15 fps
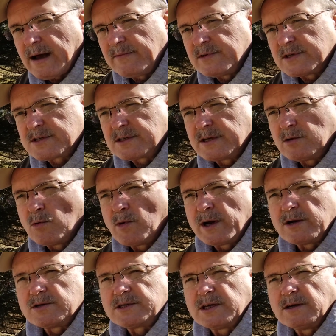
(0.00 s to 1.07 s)
Obviously, the
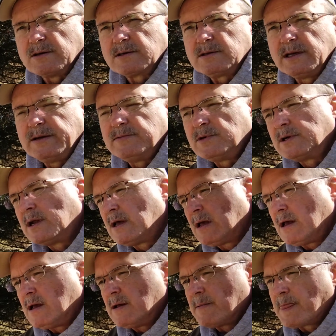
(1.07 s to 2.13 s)
winter's here in Cleveland.
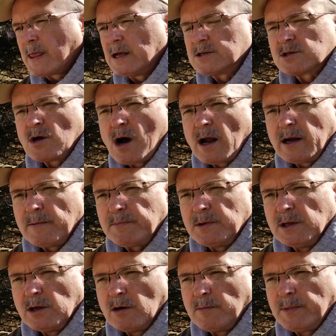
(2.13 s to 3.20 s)
It's gone up a
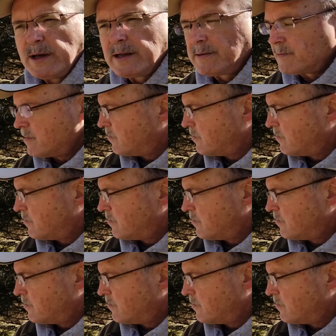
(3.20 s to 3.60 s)
little bit,